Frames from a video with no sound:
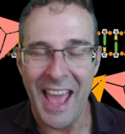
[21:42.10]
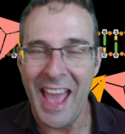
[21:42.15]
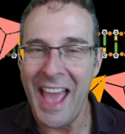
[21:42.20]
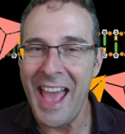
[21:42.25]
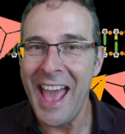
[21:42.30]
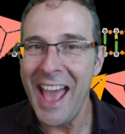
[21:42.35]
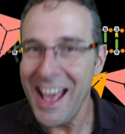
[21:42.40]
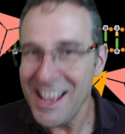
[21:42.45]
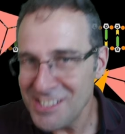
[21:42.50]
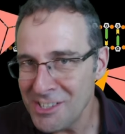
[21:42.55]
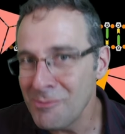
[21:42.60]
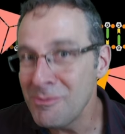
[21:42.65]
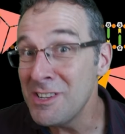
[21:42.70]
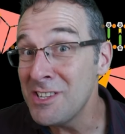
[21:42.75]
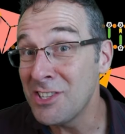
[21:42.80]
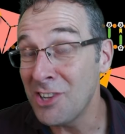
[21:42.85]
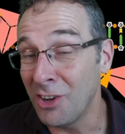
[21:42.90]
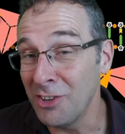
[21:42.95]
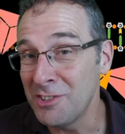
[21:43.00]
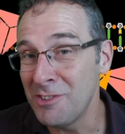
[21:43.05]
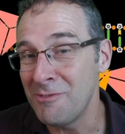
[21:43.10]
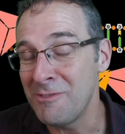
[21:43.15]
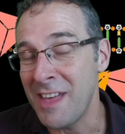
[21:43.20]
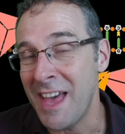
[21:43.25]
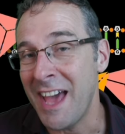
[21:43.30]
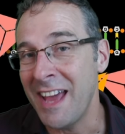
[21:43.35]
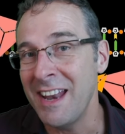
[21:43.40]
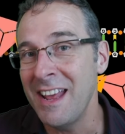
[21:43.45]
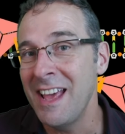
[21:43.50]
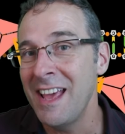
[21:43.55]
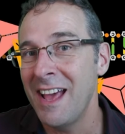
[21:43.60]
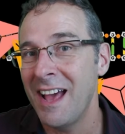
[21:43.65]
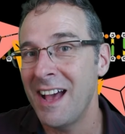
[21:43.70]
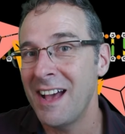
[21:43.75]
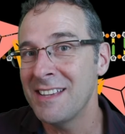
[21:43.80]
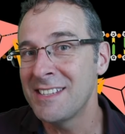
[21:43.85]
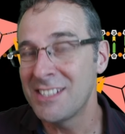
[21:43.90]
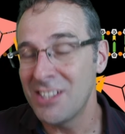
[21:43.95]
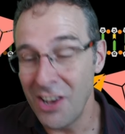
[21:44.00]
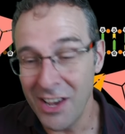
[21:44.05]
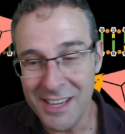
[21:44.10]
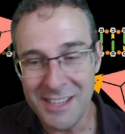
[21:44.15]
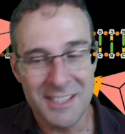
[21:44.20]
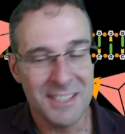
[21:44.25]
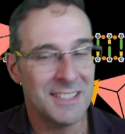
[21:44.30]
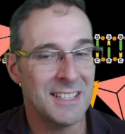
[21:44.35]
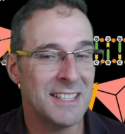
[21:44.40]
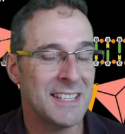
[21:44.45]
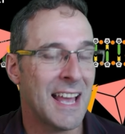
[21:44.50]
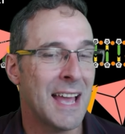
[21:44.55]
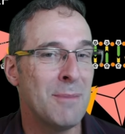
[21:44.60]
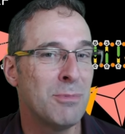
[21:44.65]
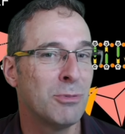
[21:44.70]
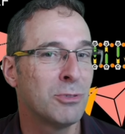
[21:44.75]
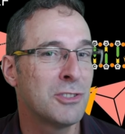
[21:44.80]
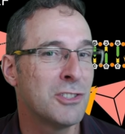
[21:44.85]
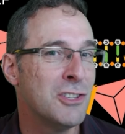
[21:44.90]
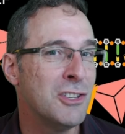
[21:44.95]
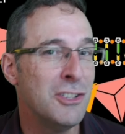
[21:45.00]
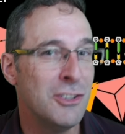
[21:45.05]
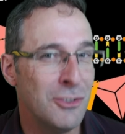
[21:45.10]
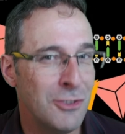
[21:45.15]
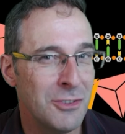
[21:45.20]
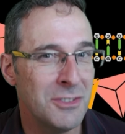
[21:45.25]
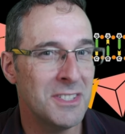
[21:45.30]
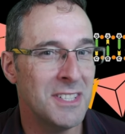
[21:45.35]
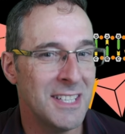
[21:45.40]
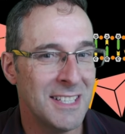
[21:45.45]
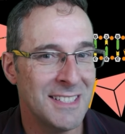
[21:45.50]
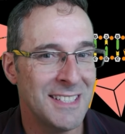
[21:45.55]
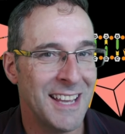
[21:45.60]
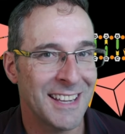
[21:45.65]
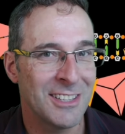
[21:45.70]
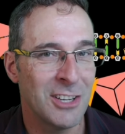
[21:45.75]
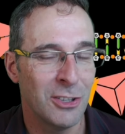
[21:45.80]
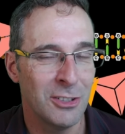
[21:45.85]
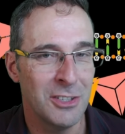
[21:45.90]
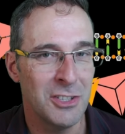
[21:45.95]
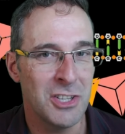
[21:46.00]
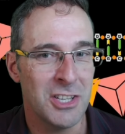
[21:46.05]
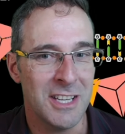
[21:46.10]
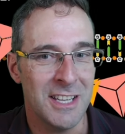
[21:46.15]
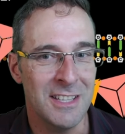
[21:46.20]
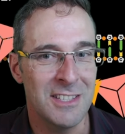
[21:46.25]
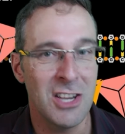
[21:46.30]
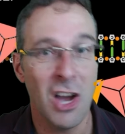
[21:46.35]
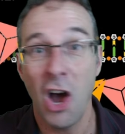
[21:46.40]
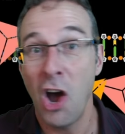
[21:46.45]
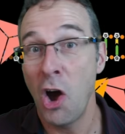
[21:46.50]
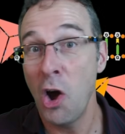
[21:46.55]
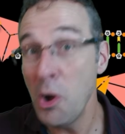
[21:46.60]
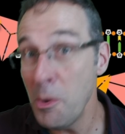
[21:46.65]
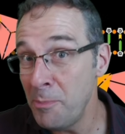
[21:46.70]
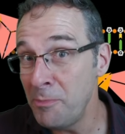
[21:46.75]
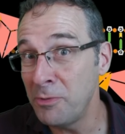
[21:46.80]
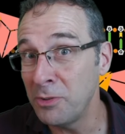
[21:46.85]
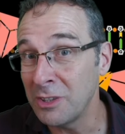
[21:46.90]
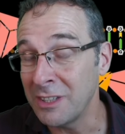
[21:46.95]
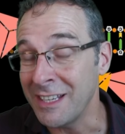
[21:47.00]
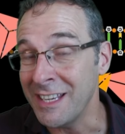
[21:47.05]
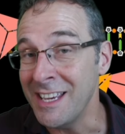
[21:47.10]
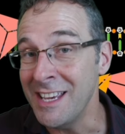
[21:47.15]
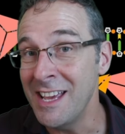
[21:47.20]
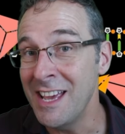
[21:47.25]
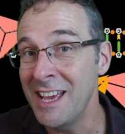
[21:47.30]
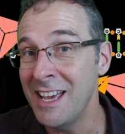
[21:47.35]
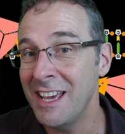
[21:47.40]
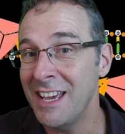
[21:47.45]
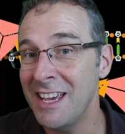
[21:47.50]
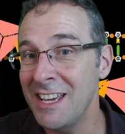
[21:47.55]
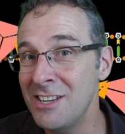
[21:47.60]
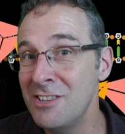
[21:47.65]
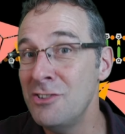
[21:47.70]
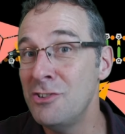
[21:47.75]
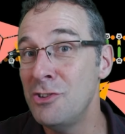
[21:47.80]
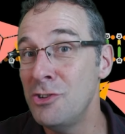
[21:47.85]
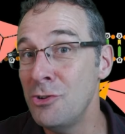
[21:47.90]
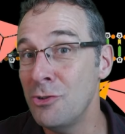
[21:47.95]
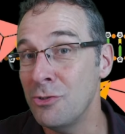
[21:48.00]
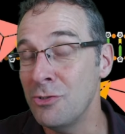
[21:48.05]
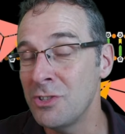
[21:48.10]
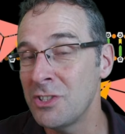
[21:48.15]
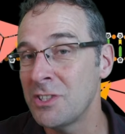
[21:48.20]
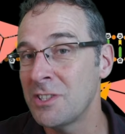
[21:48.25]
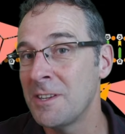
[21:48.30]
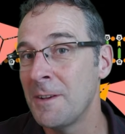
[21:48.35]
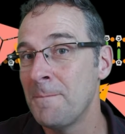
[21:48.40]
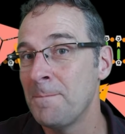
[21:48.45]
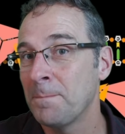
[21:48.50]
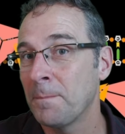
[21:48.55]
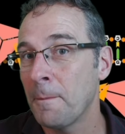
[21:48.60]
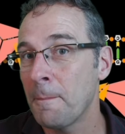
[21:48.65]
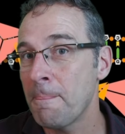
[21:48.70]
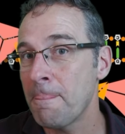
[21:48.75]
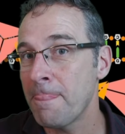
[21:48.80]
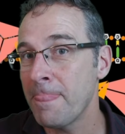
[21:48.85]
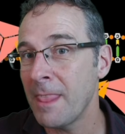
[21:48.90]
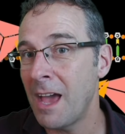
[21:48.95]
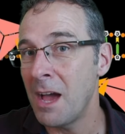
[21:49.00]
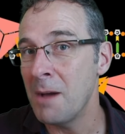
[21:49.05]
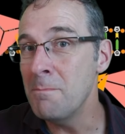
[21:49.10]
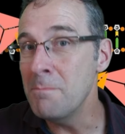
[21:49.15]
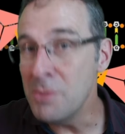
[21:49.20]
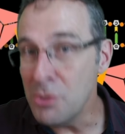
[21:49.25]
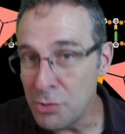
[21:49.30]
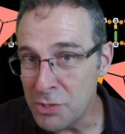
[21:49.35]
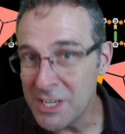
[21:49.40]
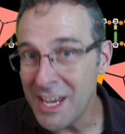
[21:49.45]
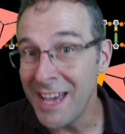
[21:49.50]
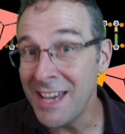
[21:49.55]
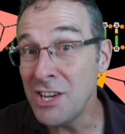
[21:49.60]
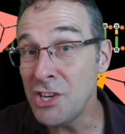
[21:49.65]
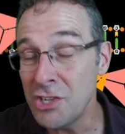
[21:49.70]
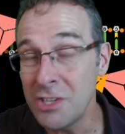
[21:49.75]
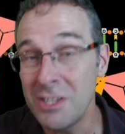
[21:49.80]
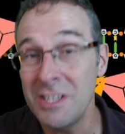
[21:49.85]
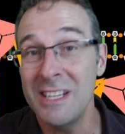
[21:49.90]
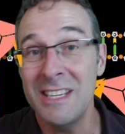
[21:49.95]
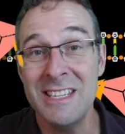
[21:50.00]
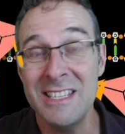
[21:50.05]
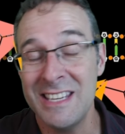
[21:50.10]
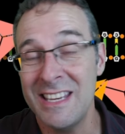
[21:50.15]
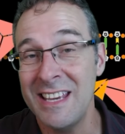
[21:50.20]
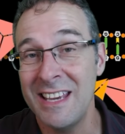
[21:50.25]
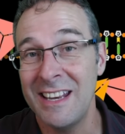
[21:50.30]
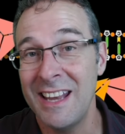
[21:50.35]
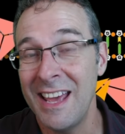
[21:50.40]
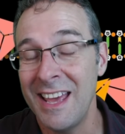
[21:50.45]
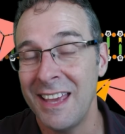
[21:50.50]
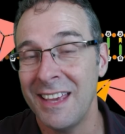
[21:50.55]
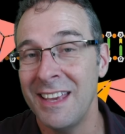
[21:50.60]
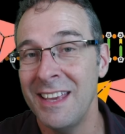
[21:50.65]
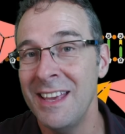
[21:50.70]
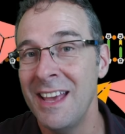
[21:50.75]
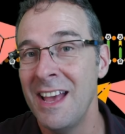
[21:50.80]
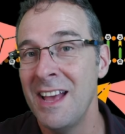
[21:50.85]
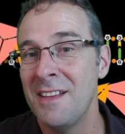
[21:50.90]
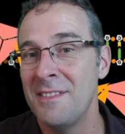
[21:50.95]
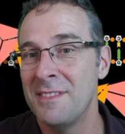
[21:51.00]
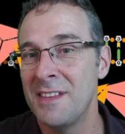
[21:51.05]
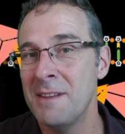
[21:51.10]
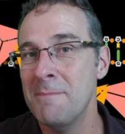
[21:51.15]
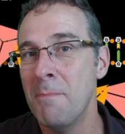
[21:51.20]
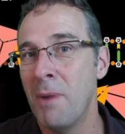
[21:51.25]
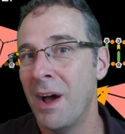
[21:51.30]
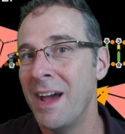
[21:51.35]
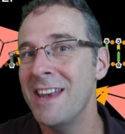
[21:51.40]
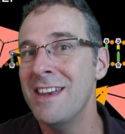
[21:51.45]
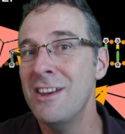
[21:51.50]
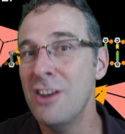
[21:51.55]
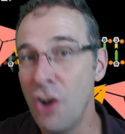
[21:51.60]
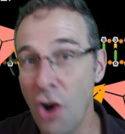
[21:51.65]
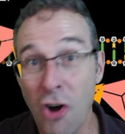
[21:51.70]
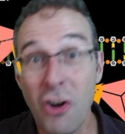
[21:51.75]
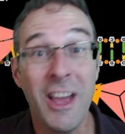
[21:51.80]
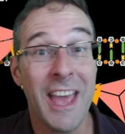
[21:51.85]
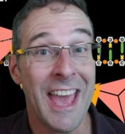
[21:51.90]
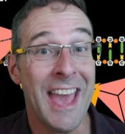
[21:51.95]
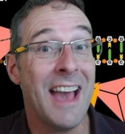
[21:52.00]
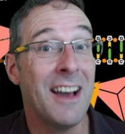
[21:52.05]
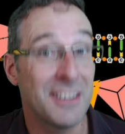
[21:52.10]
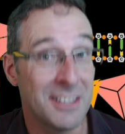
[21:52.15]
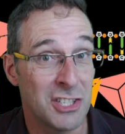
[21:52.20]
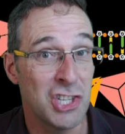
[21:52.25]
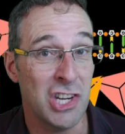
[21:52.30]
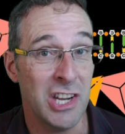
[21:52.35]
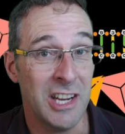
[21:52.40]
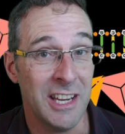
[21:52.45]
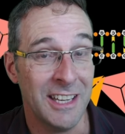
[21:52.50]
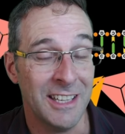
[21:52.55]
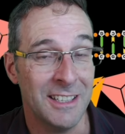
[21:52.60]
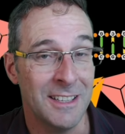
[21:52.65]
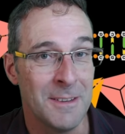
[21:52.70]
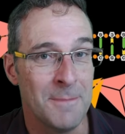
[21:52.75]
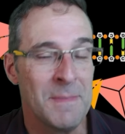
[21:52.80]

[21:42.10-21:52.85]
As a result of that, a scientist is able to use this technology to hopefully induce a mutation in DNA that might knock out a gene.